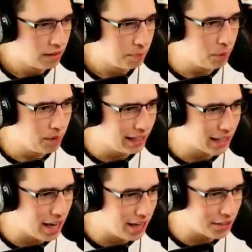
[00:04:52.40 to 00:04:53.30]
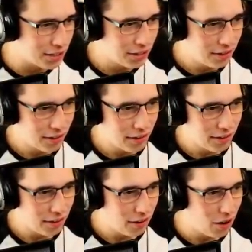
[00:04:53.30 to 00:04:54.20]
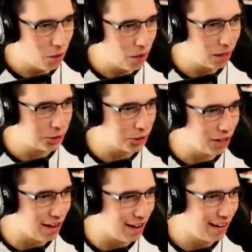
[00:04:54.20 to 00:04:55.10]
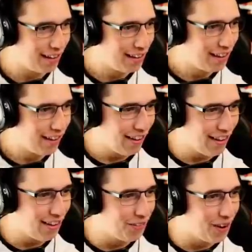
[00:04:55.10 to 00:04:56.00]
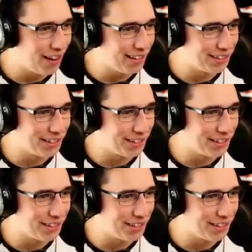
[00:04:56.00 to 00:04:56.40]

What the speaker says: Present! Oh, what a shot! Oh, what a